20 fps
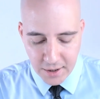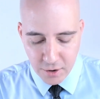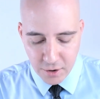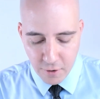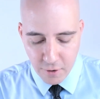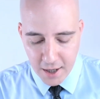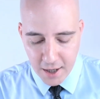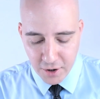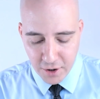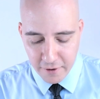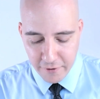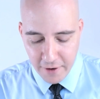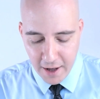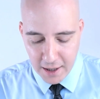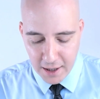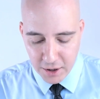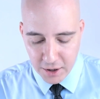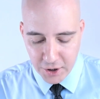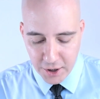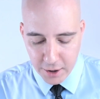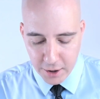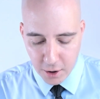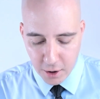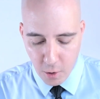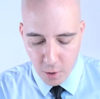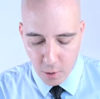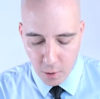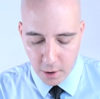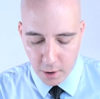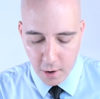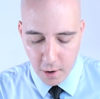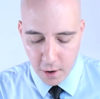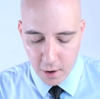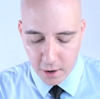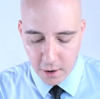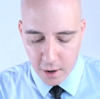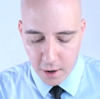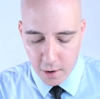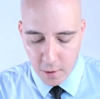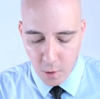It says the Russian Volunteer Corps,
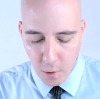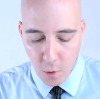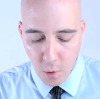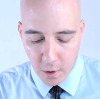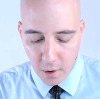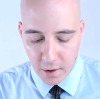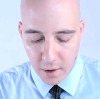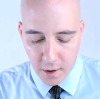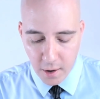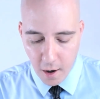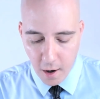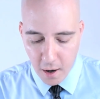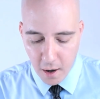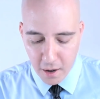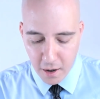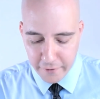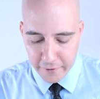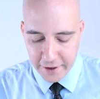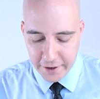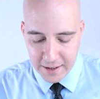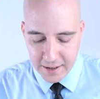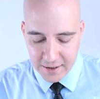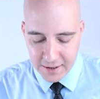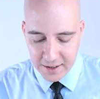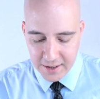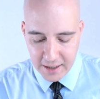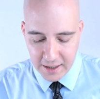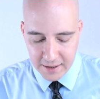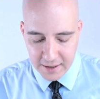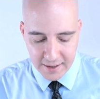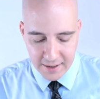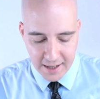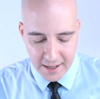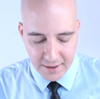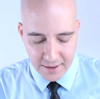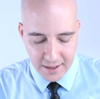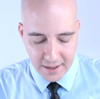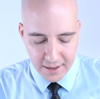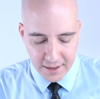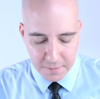or RVC,
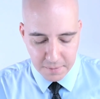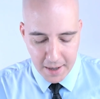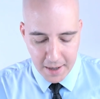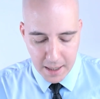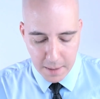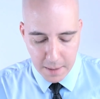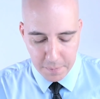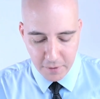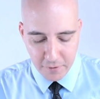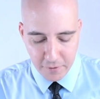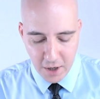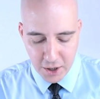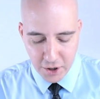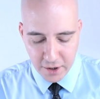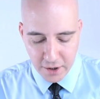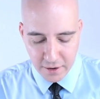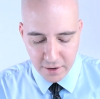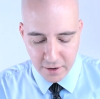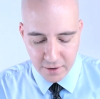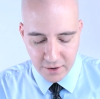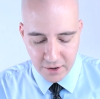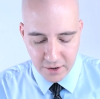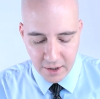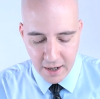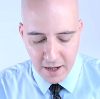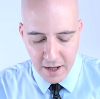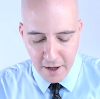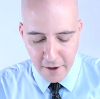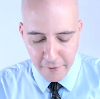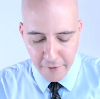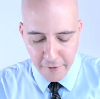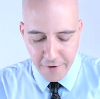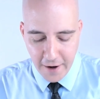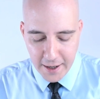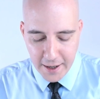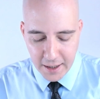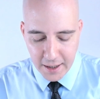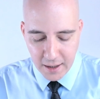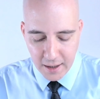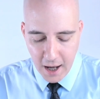says it's made up of Russians
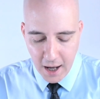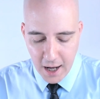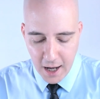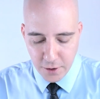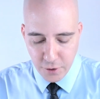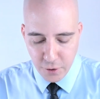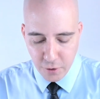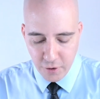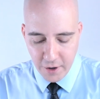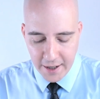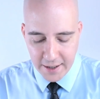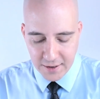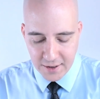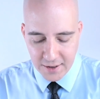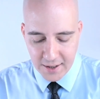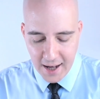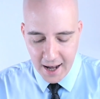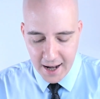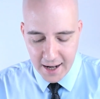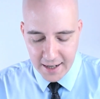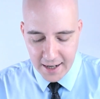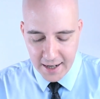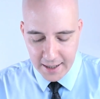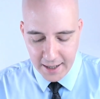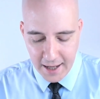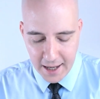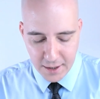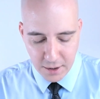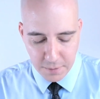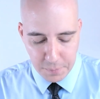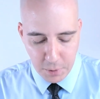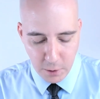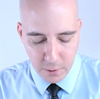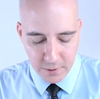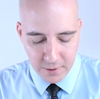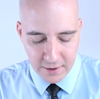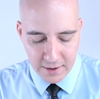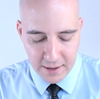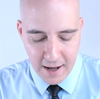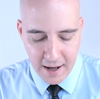fighting on Ukraine's side and against
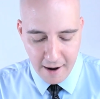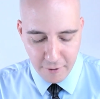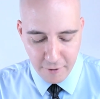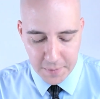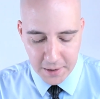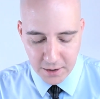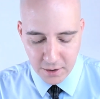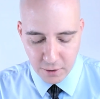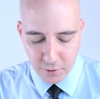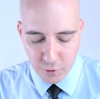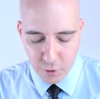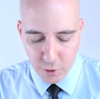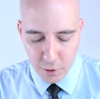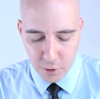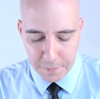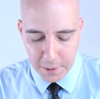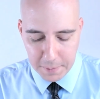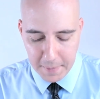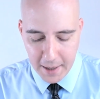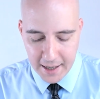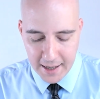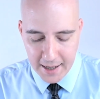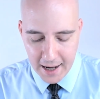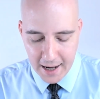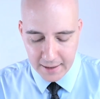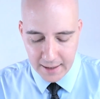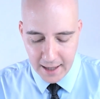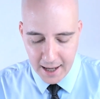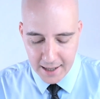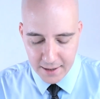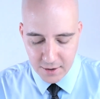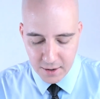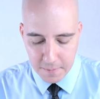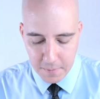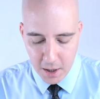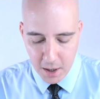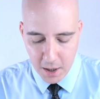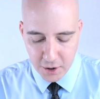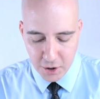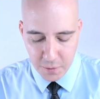Putin's government. The group made headlines
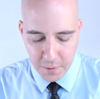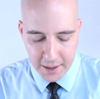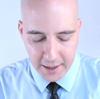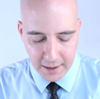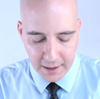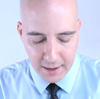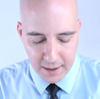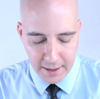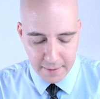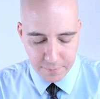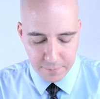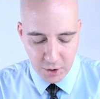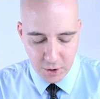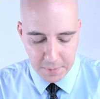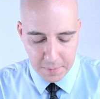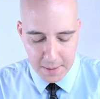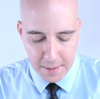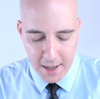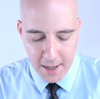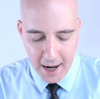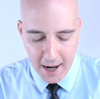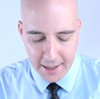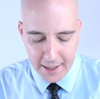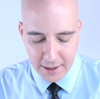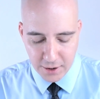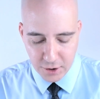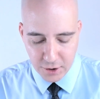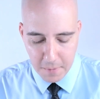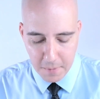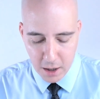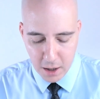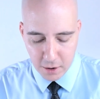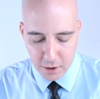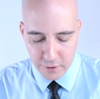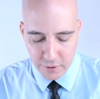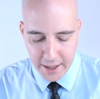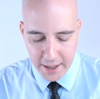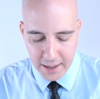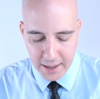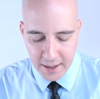in March when it claimed to be behind a
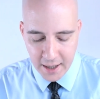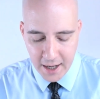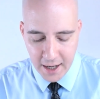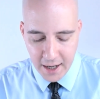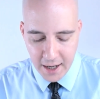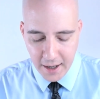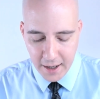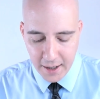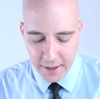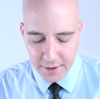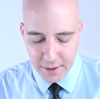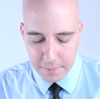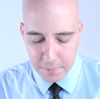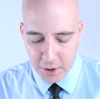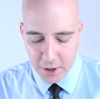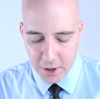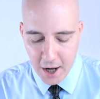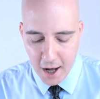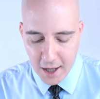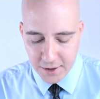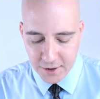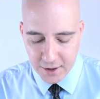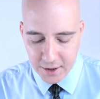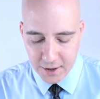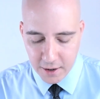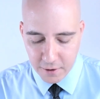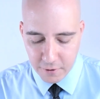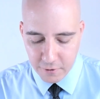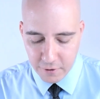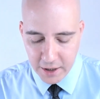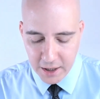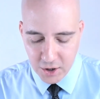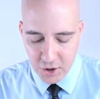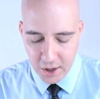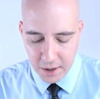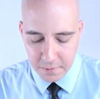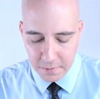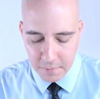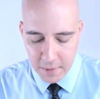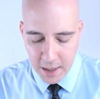smaller raid in the Bryansk
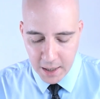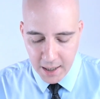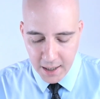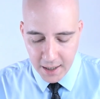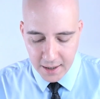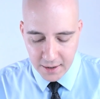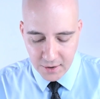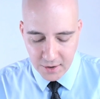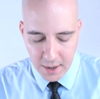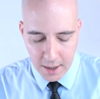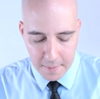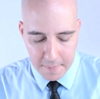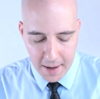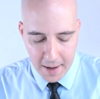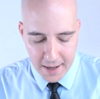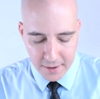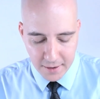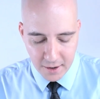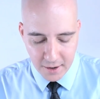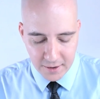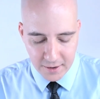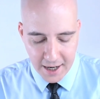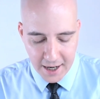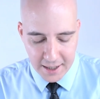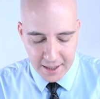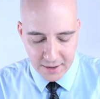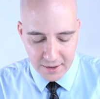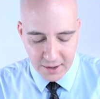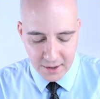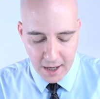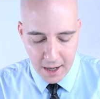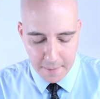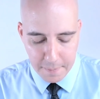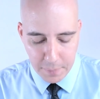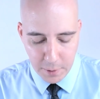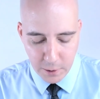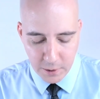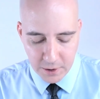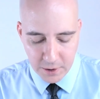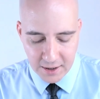region. Its commander, Denis
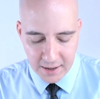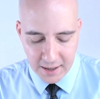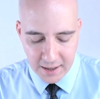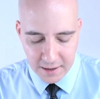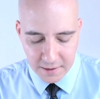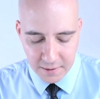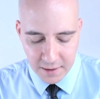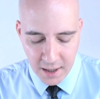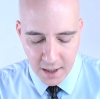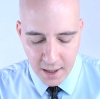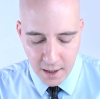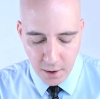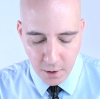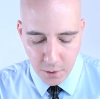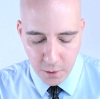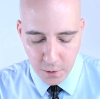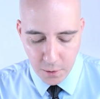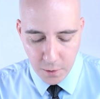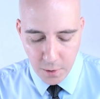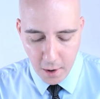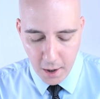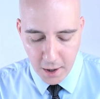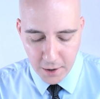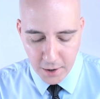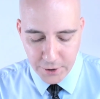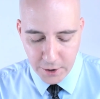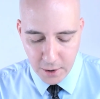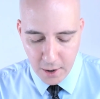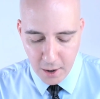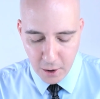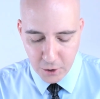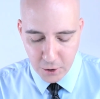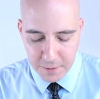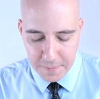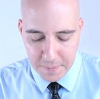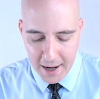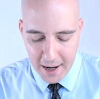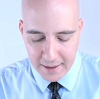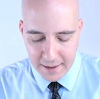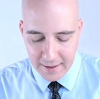Kapustin, who also
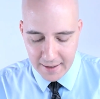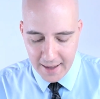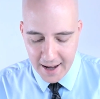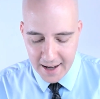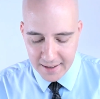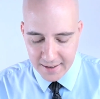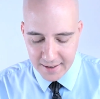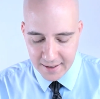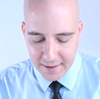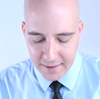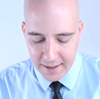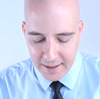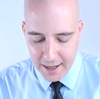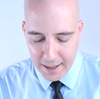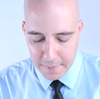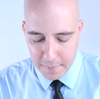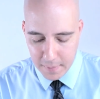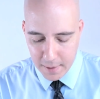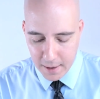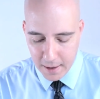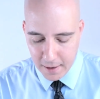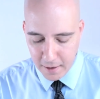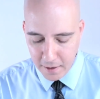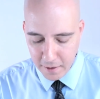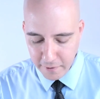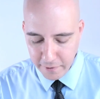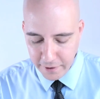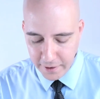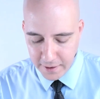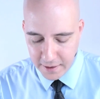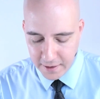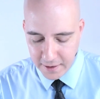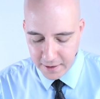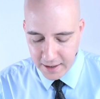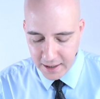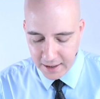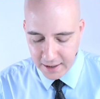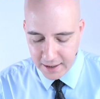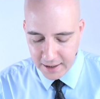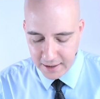goes by the last name of
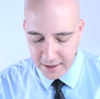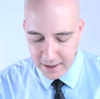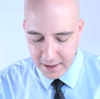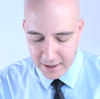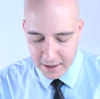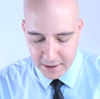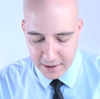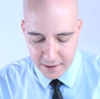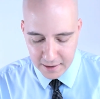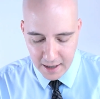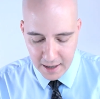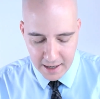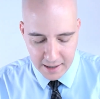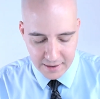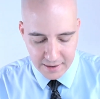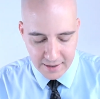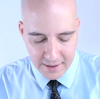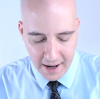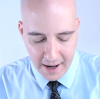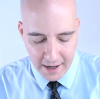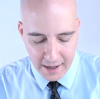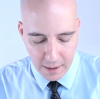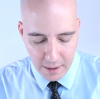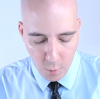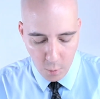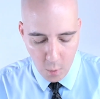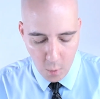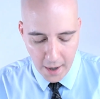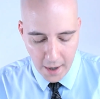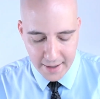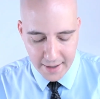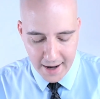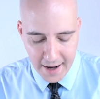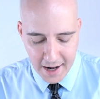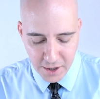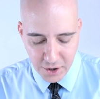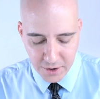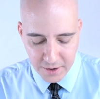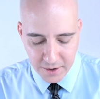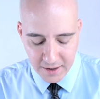Nikitin, is a white
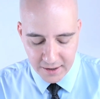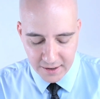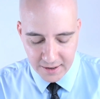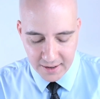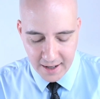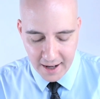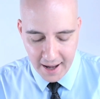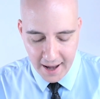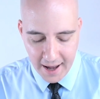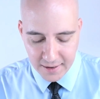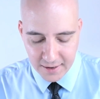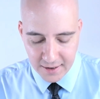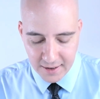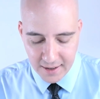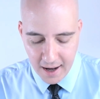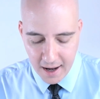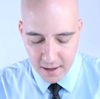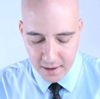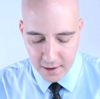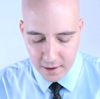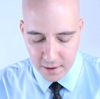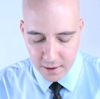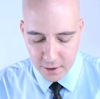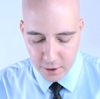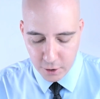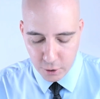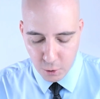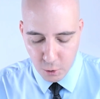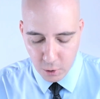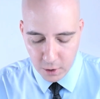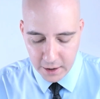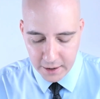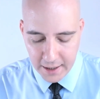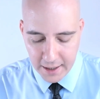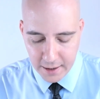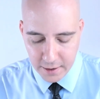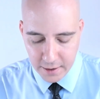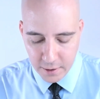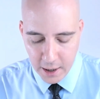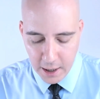nationalist ex-soccer
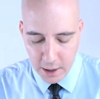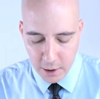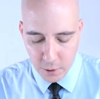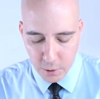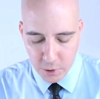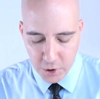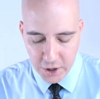hooligan